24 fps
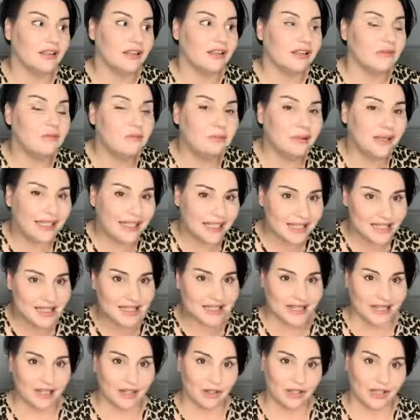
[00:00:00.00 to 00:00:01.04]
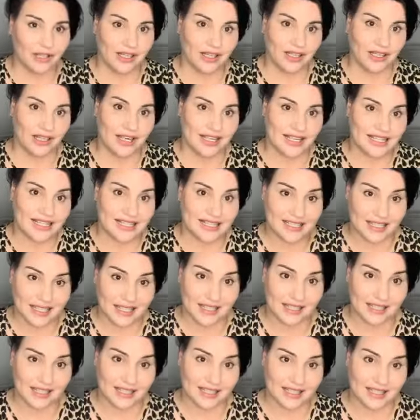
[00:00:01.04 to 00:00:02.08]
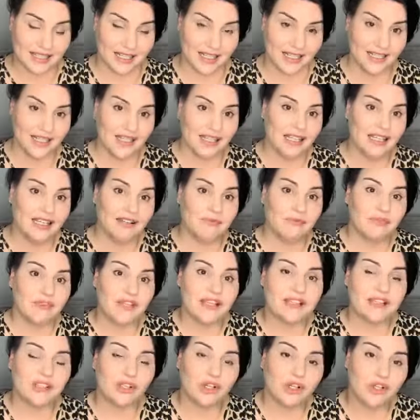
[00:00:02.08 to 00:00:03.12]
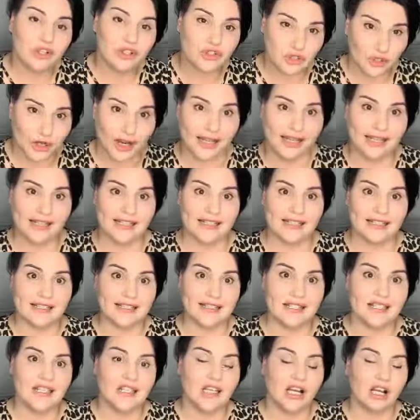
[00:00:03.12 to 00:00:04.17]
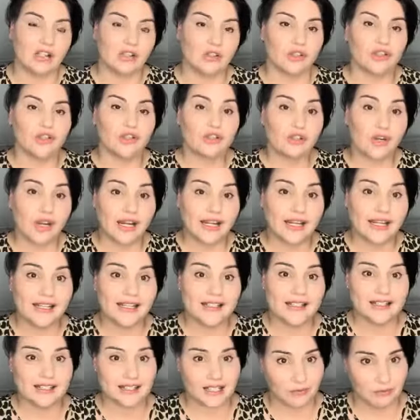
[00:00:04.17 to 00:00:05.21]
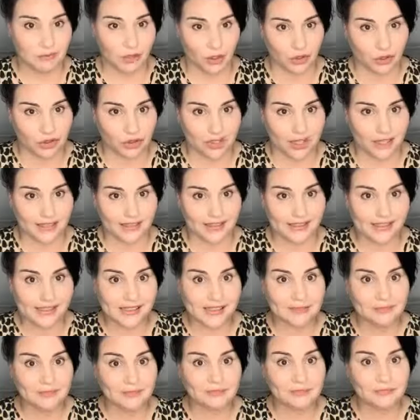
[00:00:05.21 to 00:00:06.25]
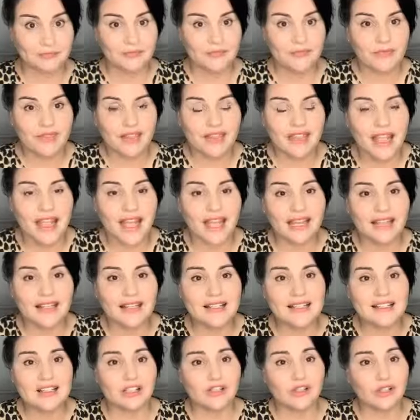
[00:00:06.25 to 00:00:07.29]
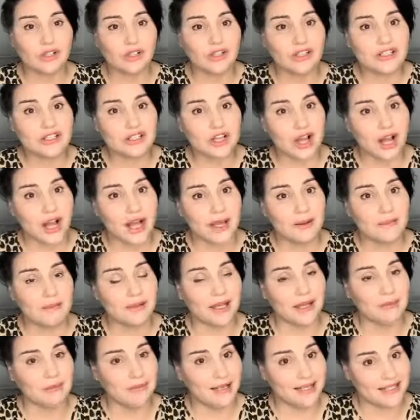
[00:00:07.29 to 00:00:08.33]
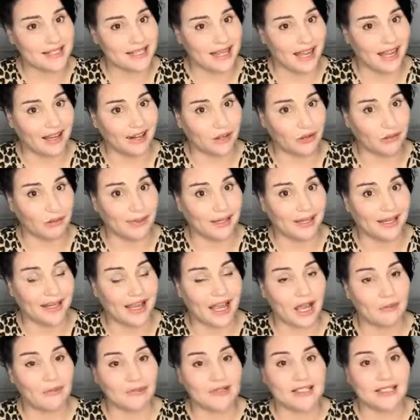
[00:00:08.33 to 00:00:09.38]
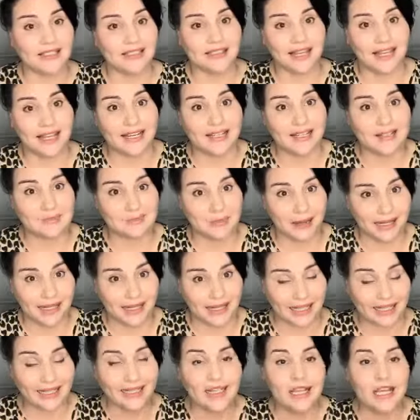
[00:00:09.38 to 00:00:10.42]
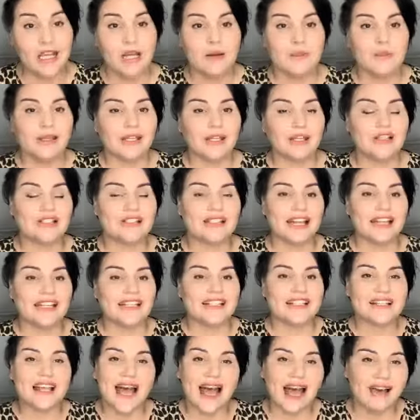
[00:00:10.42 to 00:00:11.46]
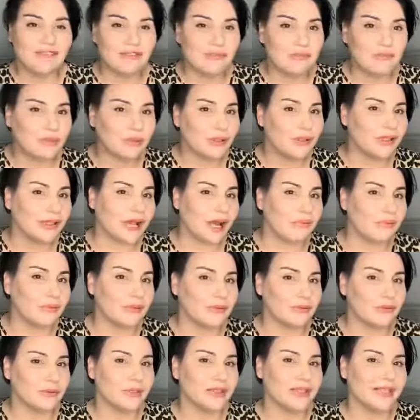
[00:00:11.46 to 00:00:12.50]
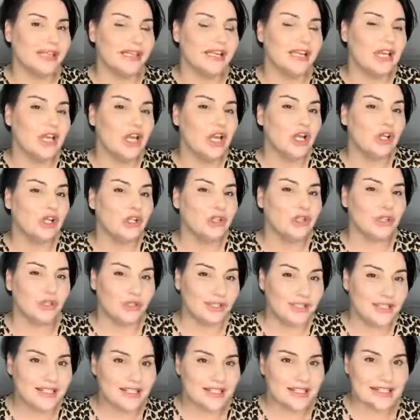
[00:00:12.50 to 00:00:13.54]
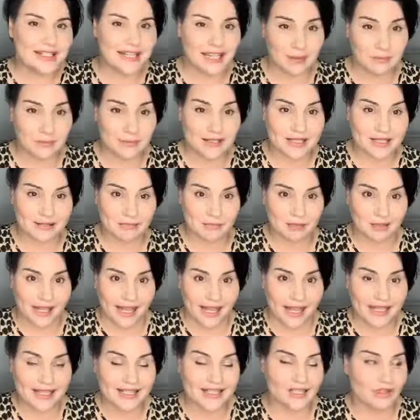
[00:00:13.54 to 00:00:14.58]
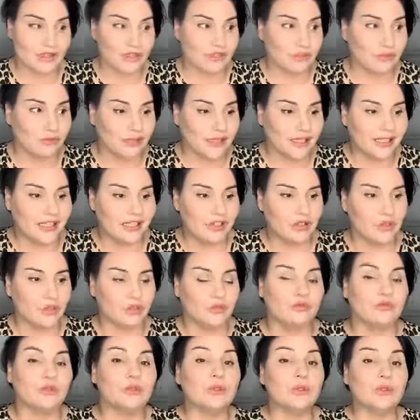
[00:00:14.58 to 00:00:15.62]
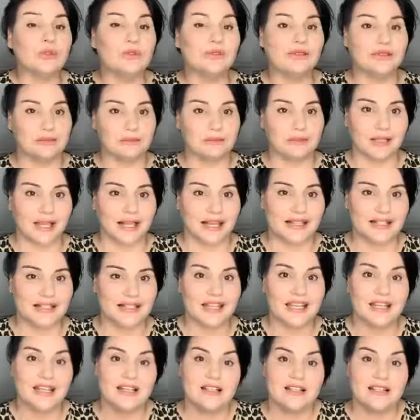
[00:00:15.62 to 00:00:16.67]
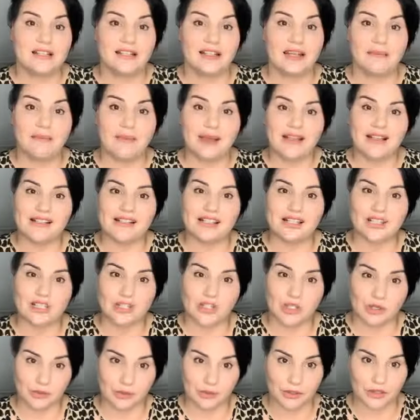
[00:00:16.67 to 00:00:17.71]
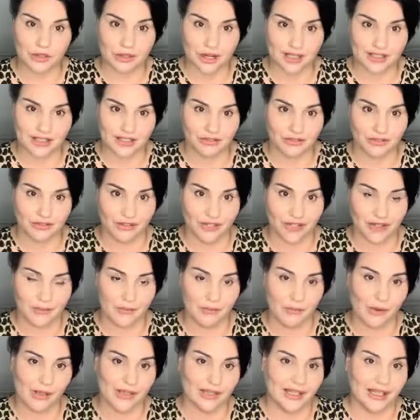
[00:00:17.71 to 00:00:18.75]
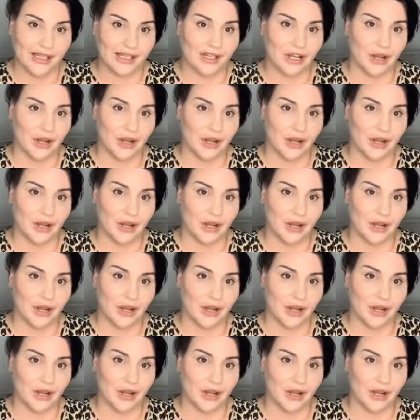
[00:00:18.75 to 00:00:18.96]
the biggest area that I see this in is a lot of tradies. A lot of tradies are subcontractors. And a lot of the time they miss out on being able to lend money because they just haven't put a couple of really good tips in place, really good rules in place, so that it makes it super attractive for them when they're